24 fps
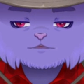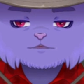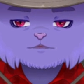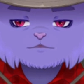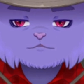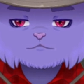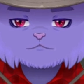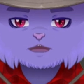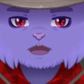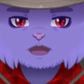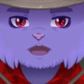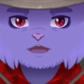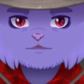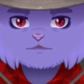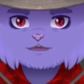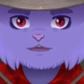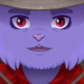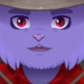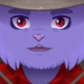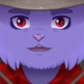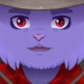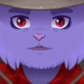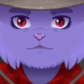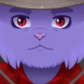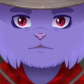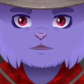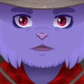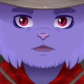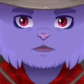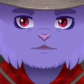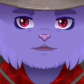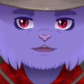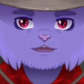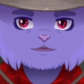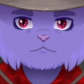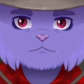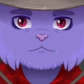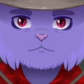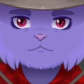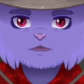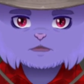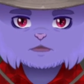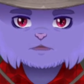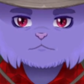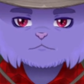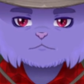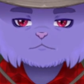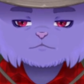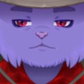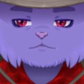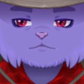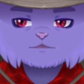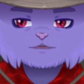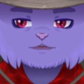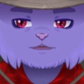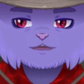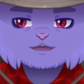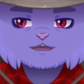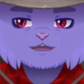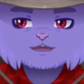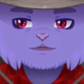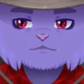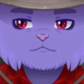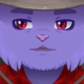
You completely failed me on every level.